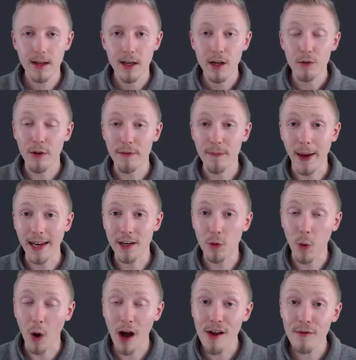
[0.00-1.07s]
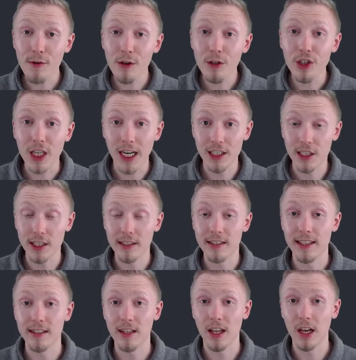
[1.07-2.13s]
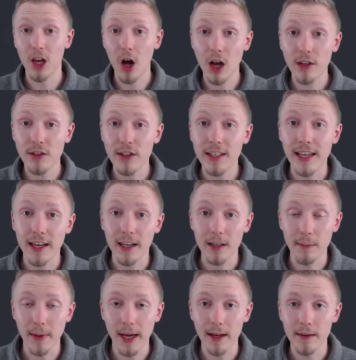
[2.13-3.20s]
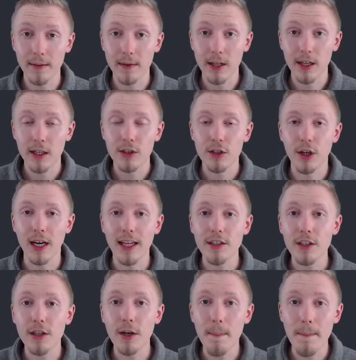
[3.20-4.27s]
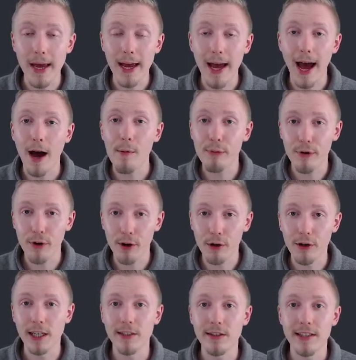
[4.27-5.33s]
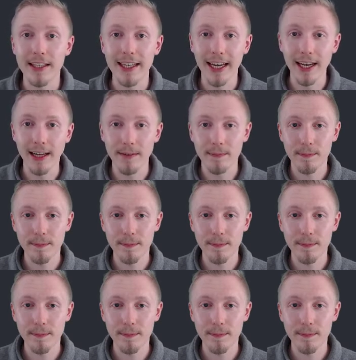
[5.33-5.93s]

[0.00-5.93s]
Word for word: We've made quite a few changes since the last git commit, so let's commit our progress to git.